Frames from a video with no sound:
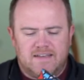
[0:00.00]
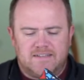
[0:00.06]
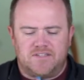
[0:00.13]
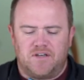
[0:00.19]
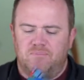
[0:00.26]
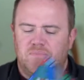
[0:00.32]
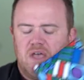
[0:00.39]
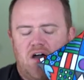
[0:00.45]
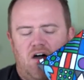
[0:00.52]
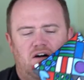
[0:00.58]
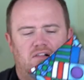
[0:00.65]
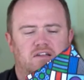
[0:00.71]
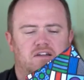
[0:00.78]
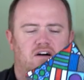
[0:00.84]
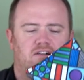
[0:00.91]
So
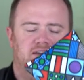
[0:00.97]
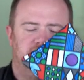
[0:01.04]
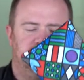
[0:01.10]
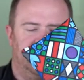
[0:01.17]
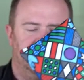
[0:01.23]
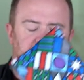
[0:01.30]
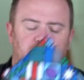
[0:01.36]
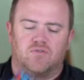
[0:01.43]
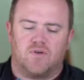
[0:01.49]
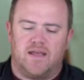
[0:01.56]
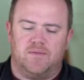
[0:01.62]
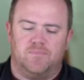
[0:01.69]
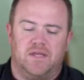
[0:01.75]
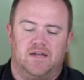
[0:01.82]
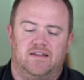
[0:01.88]
all in all, it's a great
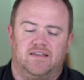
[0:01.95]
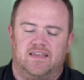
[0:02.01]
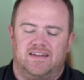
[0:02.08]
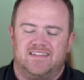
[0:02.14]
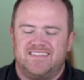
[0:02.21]
amenity kit.